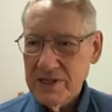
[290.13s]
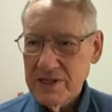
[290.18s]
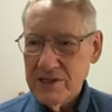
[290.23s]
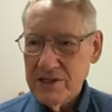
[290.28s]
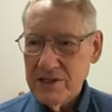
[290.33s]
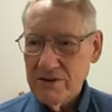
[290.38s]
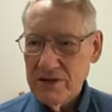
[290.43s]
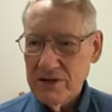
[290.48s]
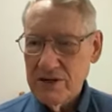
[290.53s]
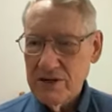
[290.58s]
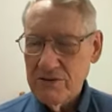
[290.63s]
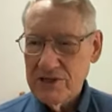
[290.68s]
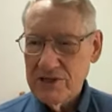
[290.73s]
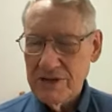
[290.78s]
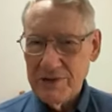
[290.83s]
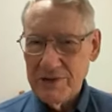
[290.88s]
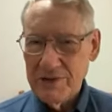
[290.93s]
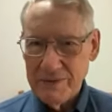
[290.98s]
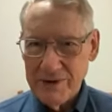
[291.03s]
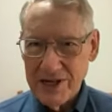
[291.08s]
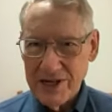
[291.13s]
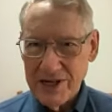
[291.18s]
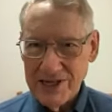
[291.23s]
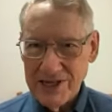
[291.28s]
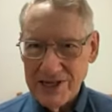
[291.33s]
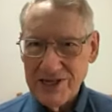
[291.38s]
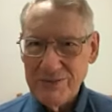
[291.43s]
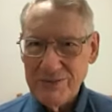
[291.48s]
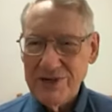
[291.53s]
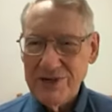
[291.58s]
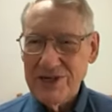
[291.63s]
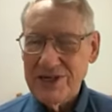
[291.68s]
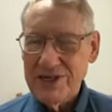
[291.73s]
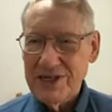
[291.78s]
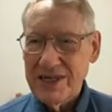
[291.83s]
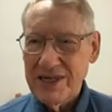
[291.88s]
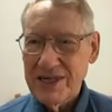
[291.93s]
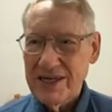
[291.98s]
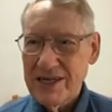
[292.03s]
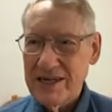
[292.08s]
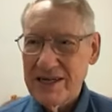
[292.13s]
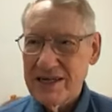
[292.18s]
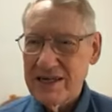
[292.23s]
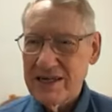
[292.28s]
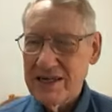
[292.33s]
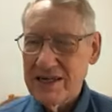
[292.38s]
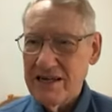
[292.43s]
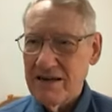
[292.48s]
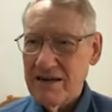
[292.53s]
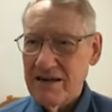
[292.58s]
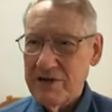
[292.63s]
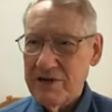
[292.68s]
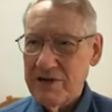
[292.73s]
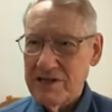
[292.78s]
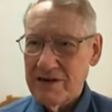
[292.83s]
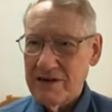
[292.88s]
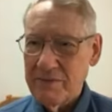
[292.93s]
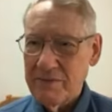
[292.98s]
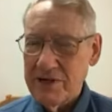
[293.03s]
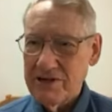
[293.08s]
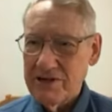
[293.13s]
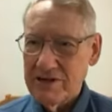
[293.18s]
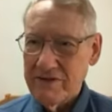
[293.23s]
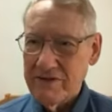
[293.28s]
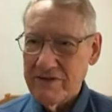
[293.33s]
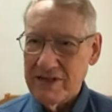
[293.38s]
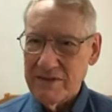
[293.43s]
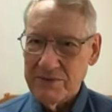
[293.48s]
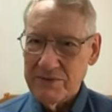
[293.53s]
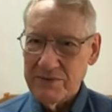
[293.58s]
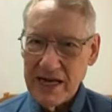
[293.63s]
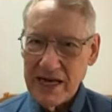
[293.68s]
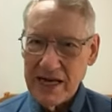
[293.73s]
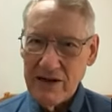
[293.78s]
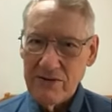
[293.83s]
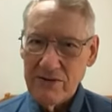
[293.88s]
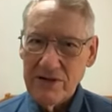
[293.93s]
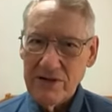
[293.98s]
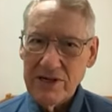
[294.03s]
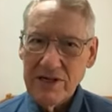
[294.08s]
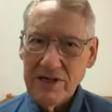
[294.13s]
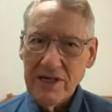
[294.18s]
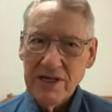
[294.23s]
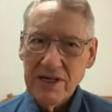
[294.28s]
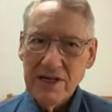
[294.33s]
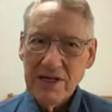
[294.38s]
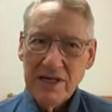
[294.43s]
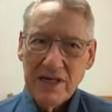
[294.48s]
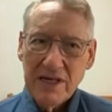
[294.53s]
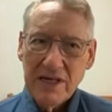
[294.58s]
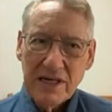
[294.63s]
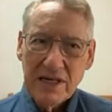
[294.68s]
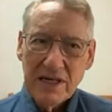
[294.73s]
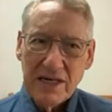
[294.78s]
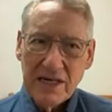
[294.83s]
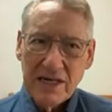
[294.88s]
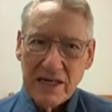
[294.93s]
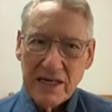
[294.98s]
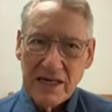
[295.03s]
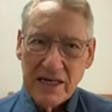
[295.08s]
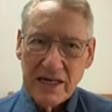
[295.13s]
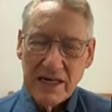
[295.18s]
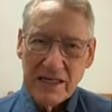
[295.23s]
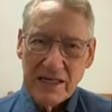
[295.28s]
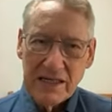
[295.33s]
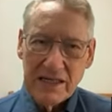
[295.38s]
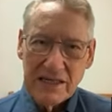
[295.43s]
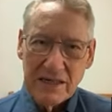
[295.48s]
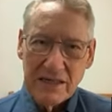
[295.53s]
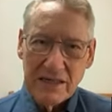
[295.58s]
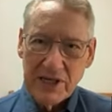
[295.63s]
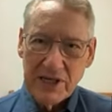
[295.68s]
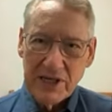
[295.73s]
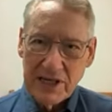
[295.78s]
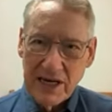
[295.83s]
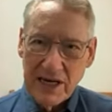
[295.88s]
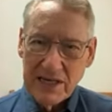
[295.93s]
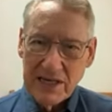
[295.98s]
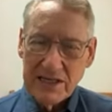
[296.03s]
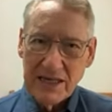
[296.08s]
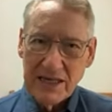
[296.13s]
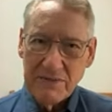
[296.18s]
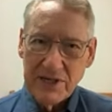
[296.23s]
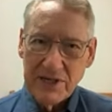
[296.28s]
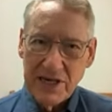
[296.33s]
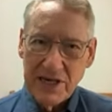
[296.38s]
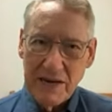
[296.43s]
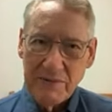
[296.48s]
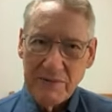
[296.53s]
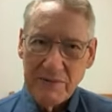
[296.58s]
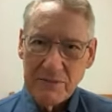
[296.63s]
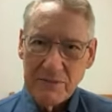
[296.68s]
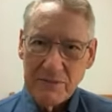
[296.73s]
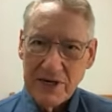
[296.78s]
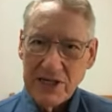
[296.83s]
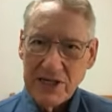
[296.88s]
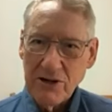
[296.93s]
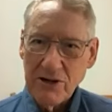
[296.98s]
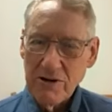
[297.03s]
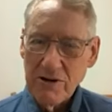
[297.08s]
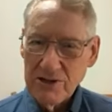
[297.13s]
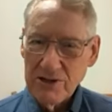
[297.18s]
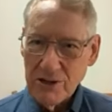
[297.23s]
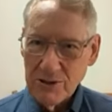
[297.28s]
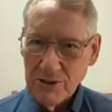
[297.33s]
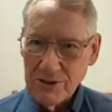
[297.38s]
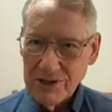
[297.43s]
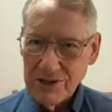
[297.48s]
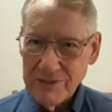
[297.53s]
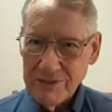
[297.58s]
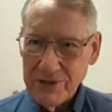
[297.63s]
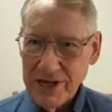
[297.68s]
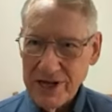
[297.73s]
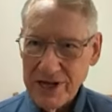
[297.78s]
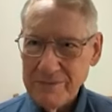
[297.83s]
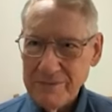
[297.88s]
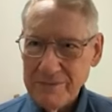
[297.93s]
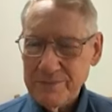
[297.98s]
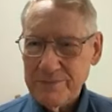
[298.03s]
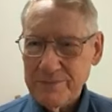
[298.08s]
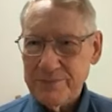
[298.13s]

So he knew something about the instrument, and he helped me a little bit to develop sound and some of the concepts. He gave me some nice hard solos to play.